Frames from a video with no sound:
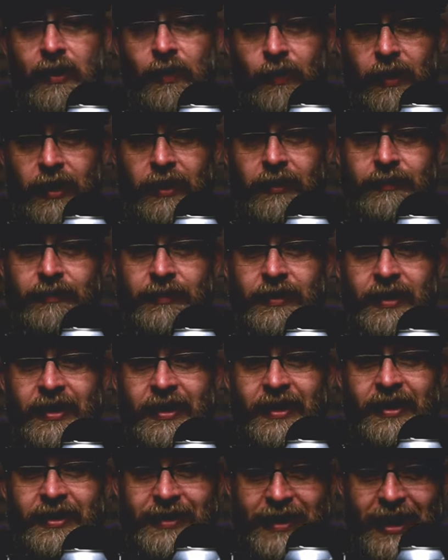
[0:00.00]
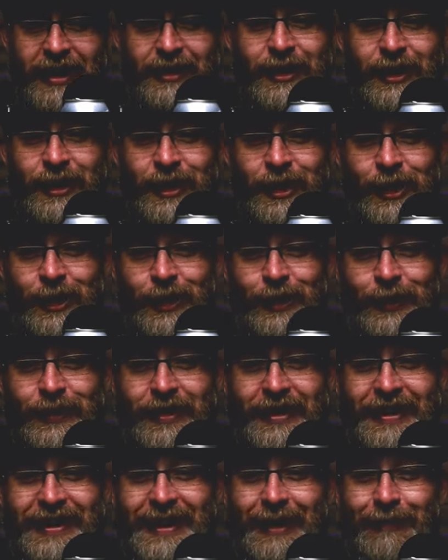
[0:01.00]
Well, that's going to conclude
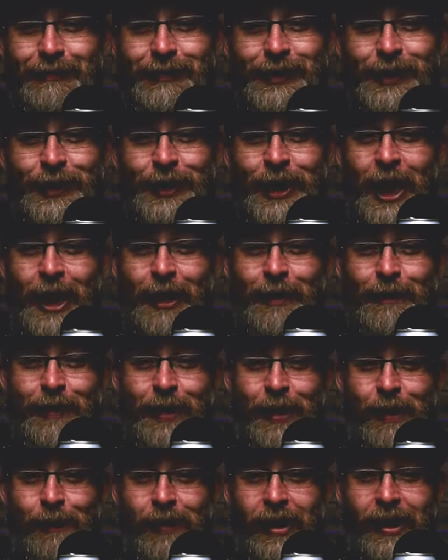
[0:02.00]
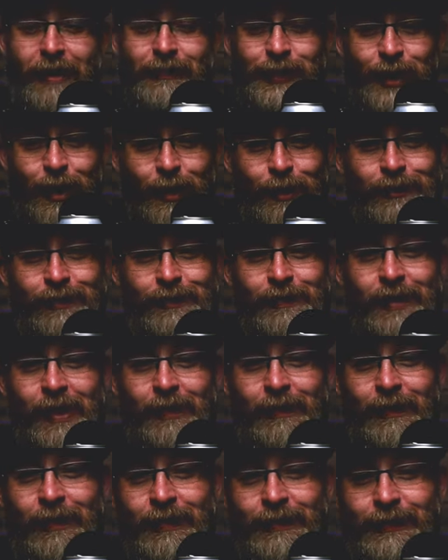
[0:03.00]
this episode of How to Beer Bams. And always
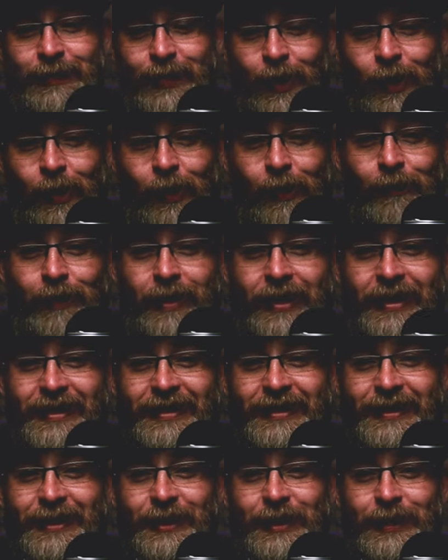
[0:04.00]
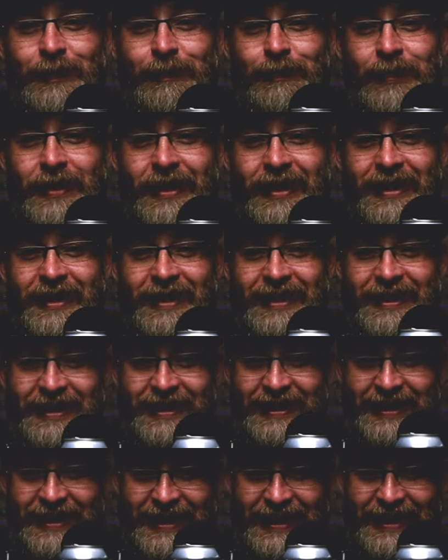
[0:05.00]
remember, all beer is good beer.
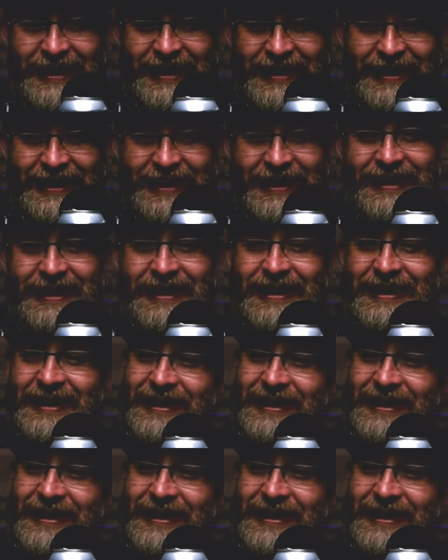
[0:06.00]
Cheers.